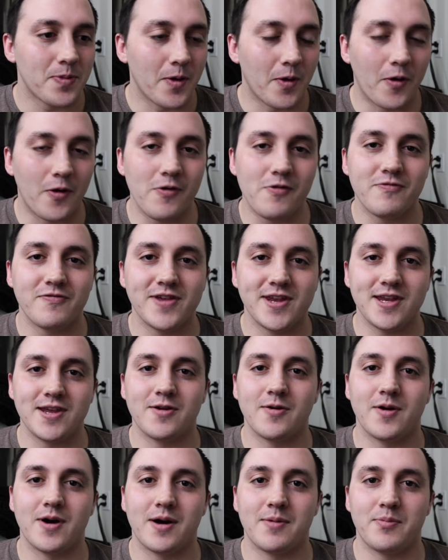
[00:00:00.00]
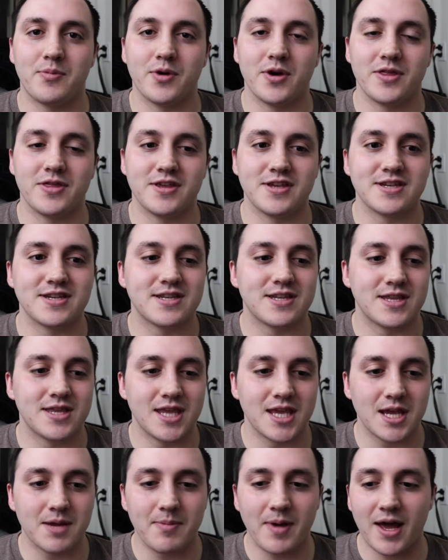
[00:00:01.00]
whole video up with is,
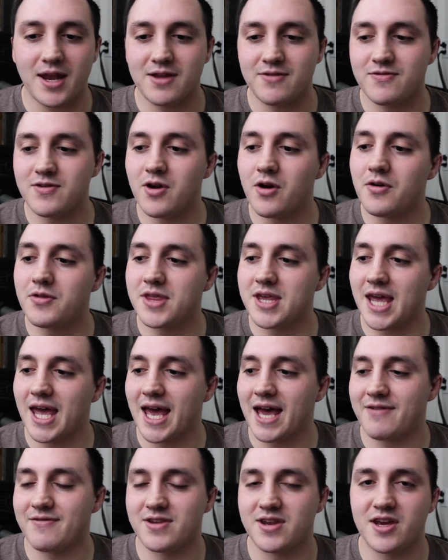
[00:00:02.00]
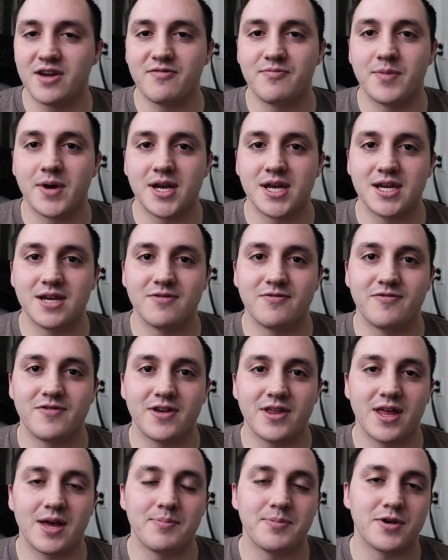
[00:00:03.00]
think about if you only have enough money to
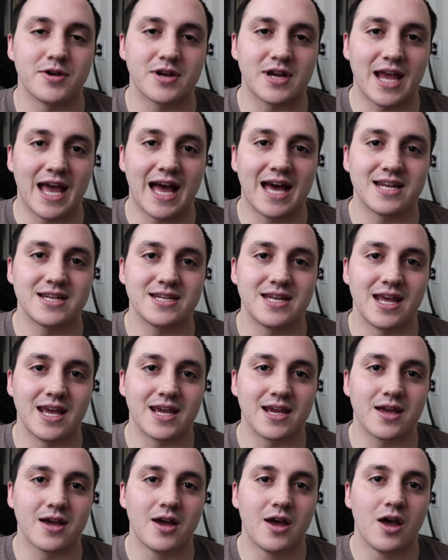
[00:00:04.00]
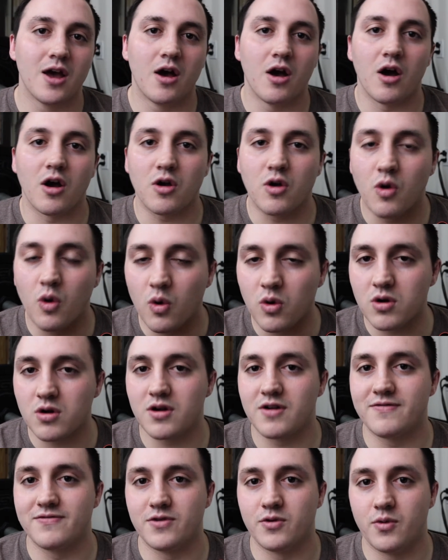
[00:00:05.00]
fill up your gas tank a
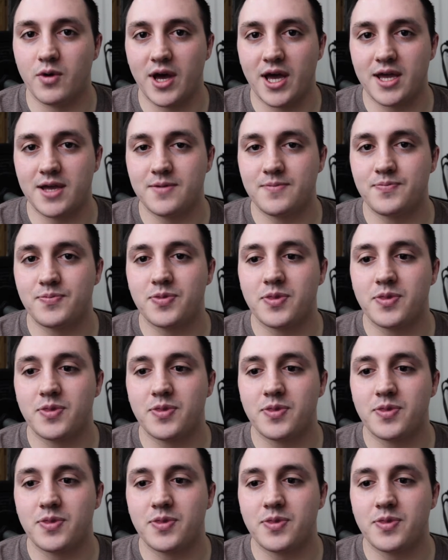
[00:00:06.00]
quarter of the way.